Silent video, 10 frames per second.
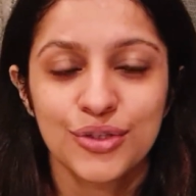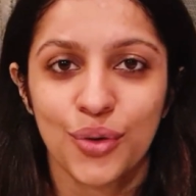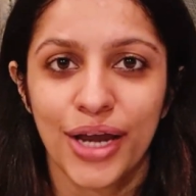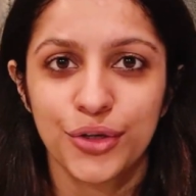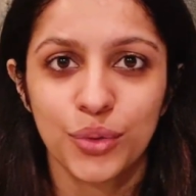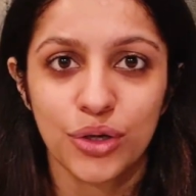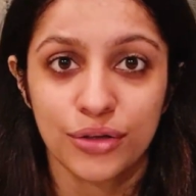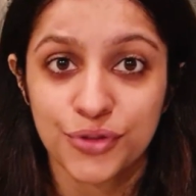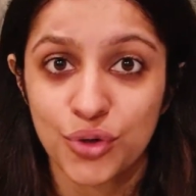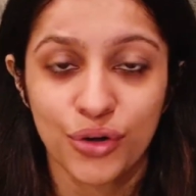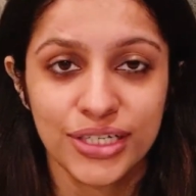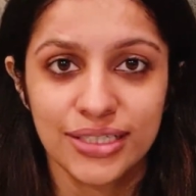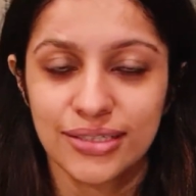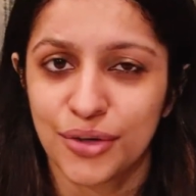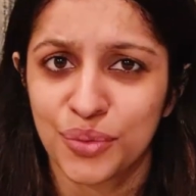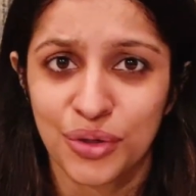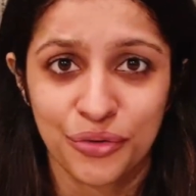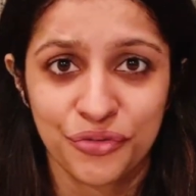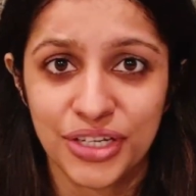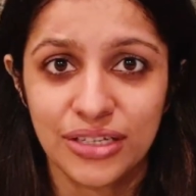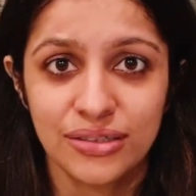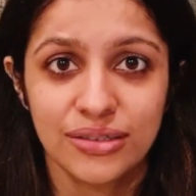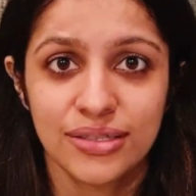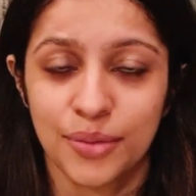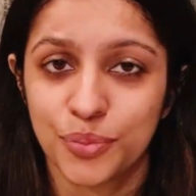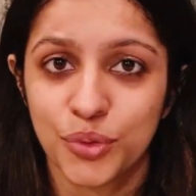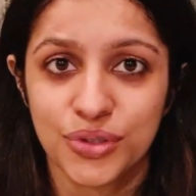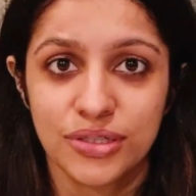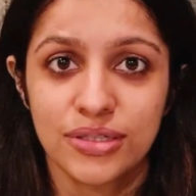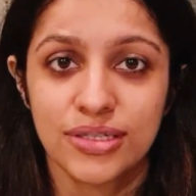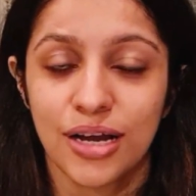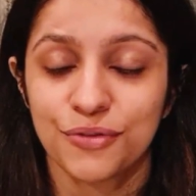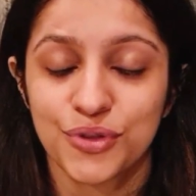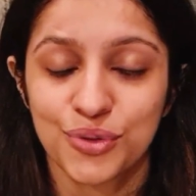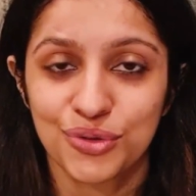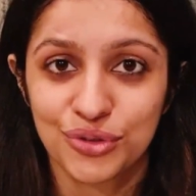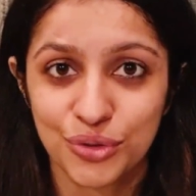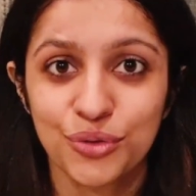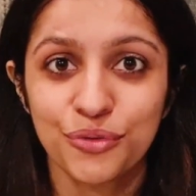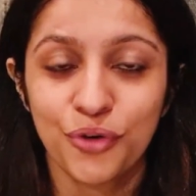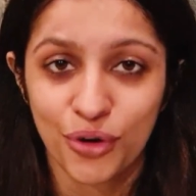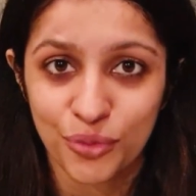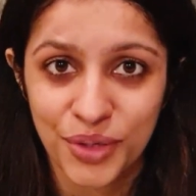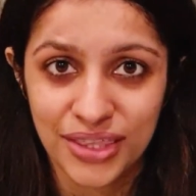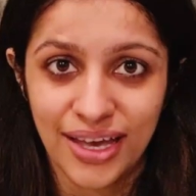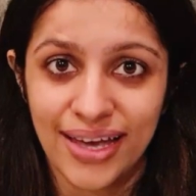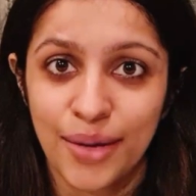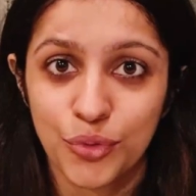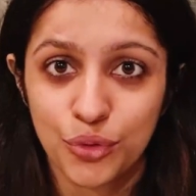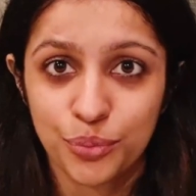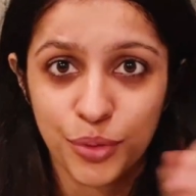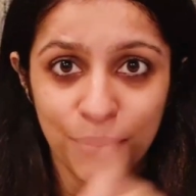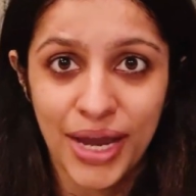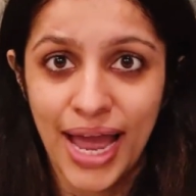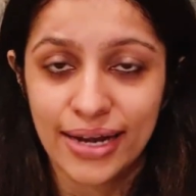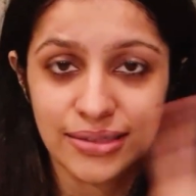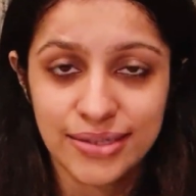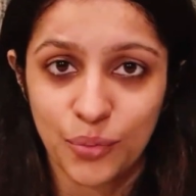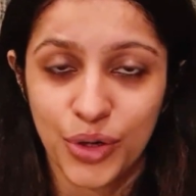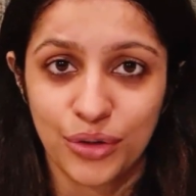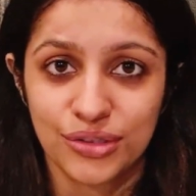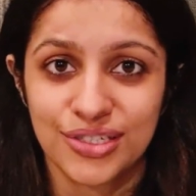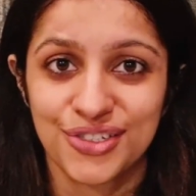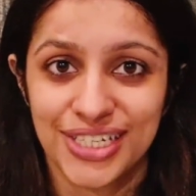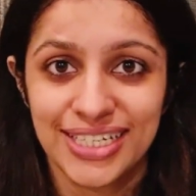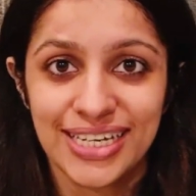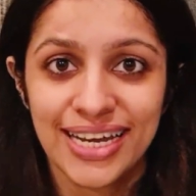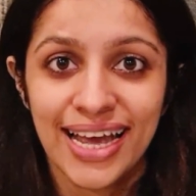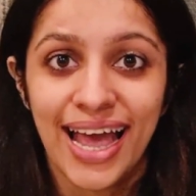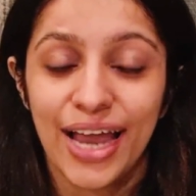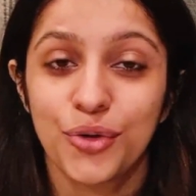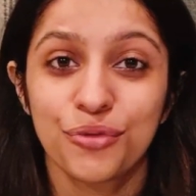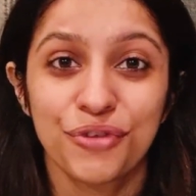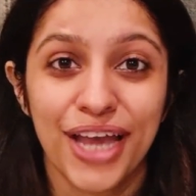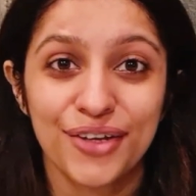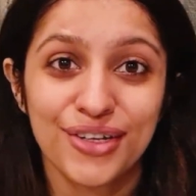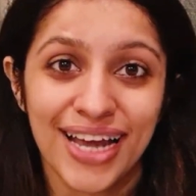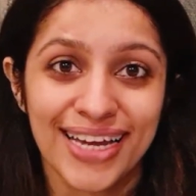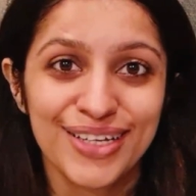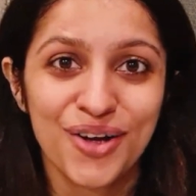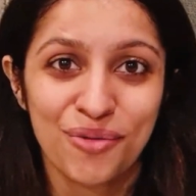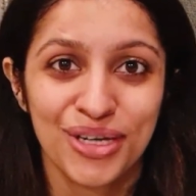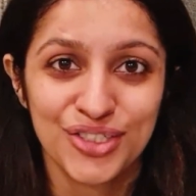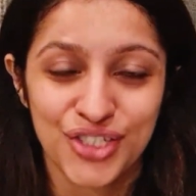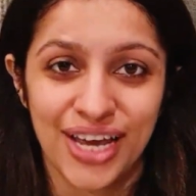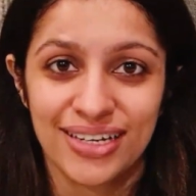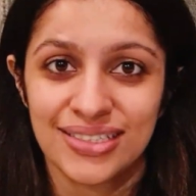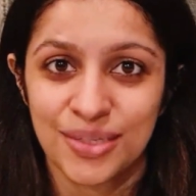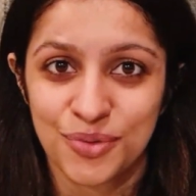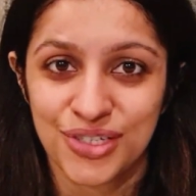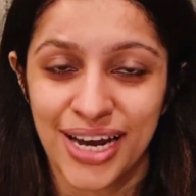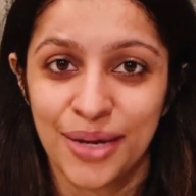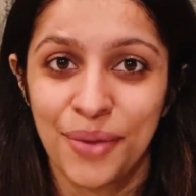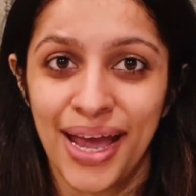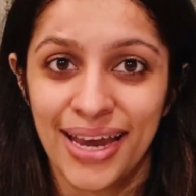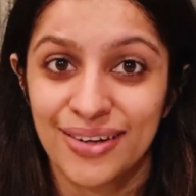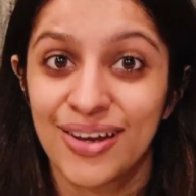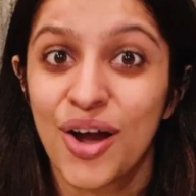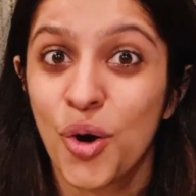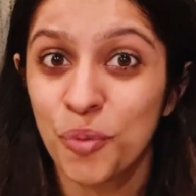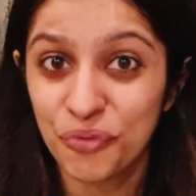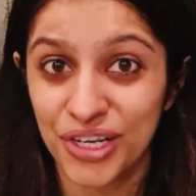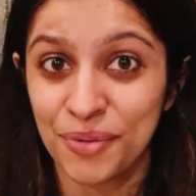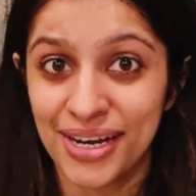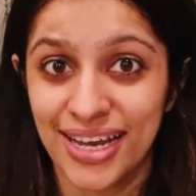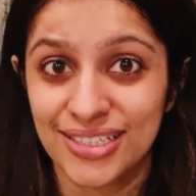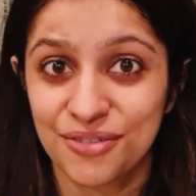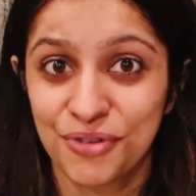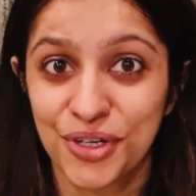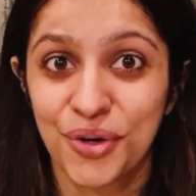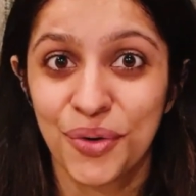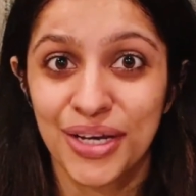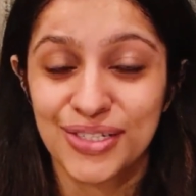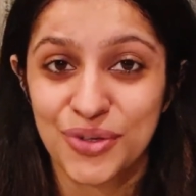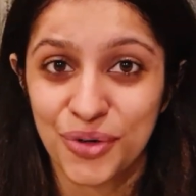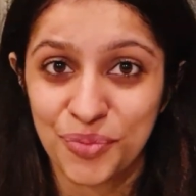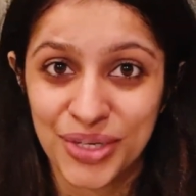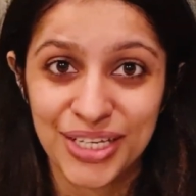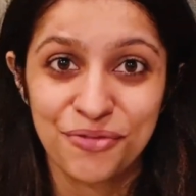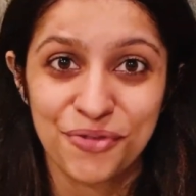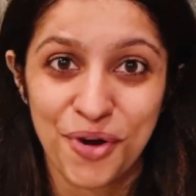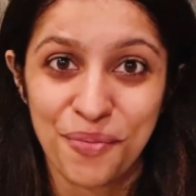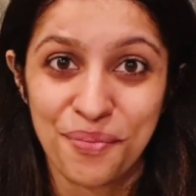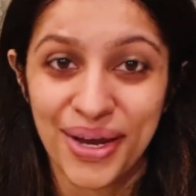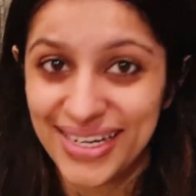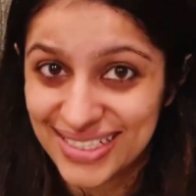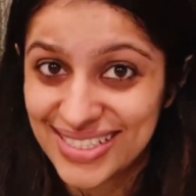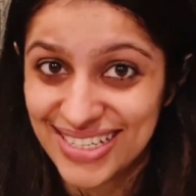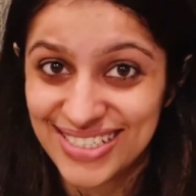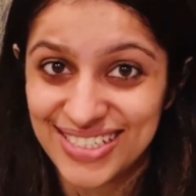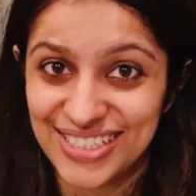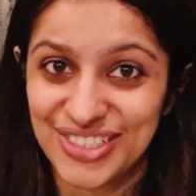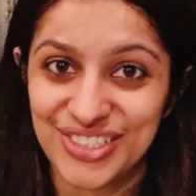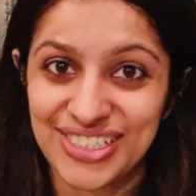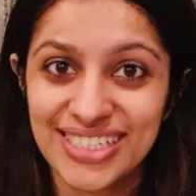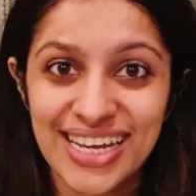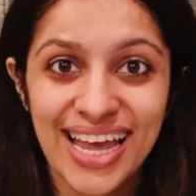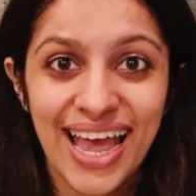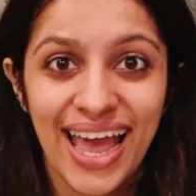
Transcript: So I do a lot of stories, I do a lot of reels and posts and stuff. So do follow me there. I'm going to put my handle somewhere on the screen. And don't forget to like, comment, share and subscribe. And hopefully my next video is going to be from my next destination.